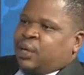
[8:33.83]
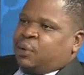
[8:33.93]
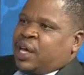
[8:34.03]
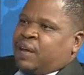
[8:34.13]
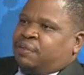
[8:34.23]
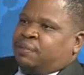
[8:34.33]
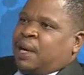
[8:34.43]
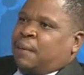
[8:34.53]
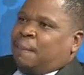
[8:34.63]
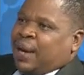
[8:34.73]
we have
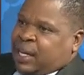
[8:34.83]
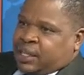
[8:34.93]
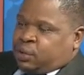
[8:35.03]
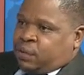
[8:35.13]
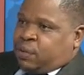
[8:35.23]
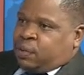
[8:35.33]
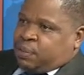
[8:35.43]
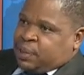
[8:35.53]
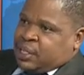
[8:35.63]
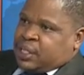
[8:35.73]
abundance of those
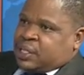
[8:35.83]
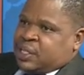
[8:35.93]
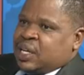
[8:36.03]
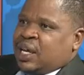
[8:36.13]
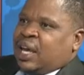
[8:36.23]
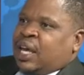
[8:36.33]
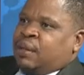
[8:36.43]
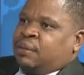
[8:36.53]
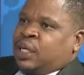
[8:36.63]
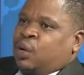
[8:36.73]
businesses
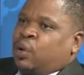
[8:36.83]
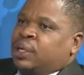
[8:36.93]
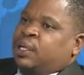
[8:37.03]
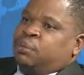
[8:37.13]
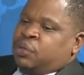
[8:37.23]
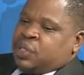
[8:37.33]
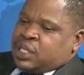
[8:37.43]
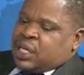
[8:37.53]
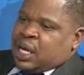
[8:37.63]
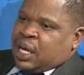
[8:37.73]
and they
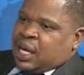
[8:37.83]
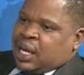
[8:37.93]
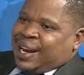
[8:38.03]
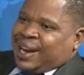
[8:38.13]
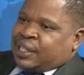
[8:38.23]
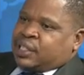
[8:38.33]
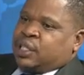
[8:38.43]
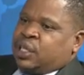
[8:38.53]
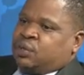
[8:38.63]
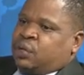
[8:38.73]
contribute less
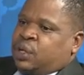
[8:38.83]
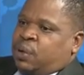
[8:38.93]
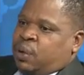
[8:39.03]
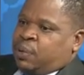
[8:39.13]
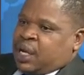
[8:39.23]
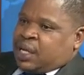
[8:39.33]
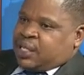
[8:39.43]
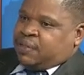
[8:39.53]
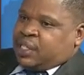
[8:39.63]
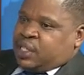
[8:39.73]
to the economic
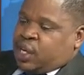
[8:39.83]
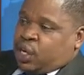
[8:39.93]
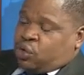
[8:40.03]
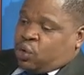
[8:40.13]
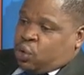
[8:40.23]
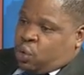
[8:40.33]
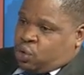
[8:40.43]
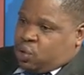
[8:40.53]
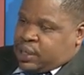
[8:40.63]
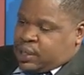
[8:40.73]
activity. So
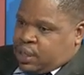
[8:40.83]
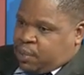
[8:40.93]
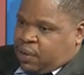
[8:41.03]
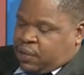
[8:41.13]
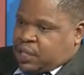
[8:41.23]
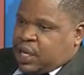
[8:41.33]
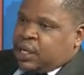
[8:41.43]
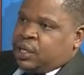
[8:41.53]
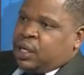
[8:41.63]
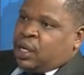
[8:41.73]
those ones in the
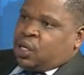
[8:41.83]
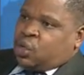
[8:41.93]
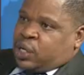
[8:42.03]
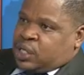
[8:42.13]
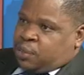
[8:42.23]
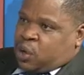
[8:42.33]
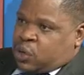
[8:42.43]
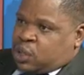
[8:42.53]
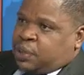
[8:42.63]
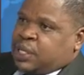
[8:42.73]
manufacturing, tourism and
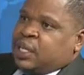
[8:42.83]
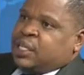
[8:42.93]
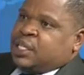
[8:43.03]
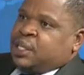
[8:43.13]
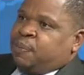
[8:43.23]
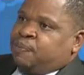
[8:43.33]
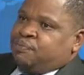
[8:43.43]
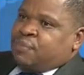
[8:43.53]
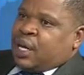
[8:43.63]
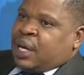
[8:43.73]
hospitality,
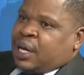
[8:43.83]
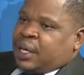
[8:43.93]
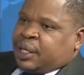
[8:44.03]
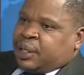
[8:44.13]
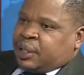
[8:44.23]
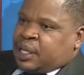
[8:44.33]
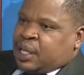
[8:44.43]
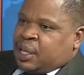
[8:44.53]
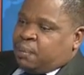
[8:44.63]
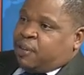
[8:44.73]

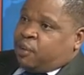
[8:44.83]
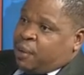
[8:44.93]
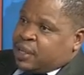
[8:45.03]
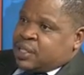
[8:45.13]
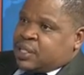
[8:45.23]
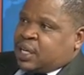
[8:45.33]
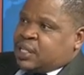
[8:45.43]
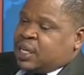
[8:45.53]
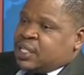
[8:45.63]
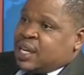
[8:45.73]
in the performance
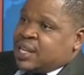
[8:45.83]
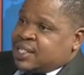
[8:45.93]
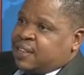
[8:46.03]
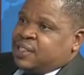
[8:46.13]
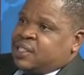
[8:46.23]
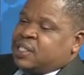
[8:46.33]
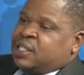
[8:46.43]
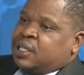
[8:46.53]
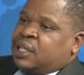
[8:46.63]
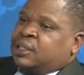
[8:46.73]
sectors,
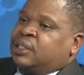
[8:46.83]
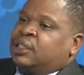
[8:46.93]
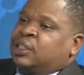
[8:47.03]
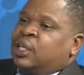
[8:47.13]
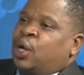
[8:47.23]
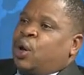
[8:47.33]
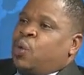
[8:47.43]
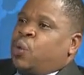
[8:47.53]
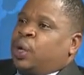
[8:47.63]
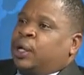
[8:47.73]
services industries
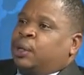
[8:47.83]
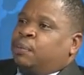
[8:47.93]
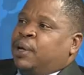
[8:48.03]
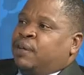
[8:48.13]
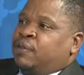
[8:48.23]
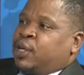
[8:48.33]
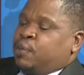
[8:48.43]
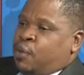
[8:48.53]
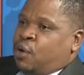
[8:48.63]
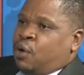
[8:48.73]
will benefit
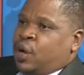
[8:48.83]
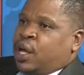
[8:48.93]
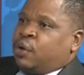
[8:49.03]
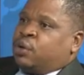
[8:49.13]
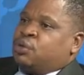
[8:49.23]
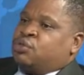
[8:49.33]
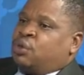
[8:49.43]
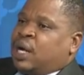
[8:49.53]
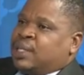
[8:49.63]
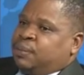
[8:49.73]
more, and
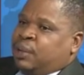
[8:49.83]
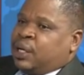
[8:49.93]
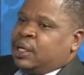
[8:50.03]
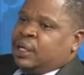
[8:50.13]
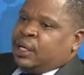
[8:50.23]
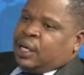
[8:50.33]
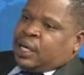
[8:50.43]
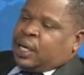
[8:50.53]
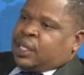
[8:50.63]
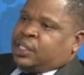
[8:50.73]
also ultimately
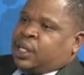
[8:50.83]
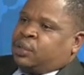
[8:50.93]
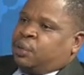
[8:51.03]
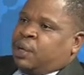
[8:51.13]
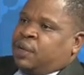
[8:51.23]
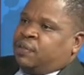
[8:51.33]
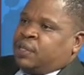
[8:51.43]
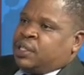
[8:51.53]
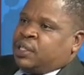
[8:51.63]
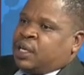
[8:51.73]
try to
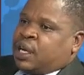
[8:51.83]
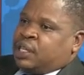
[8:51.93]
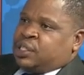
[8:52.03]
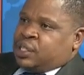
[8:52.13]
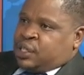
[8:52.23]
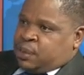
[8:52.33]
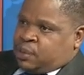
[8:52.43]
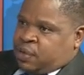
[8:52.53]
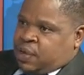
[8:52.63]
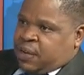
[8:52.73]
benefit the country in
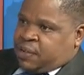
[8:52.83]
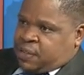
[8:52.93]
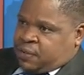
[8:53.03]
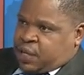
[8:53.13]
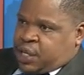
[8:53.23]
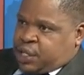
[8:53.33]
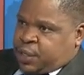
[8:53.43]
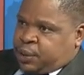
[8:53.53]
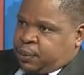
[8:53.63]
terms of diversification.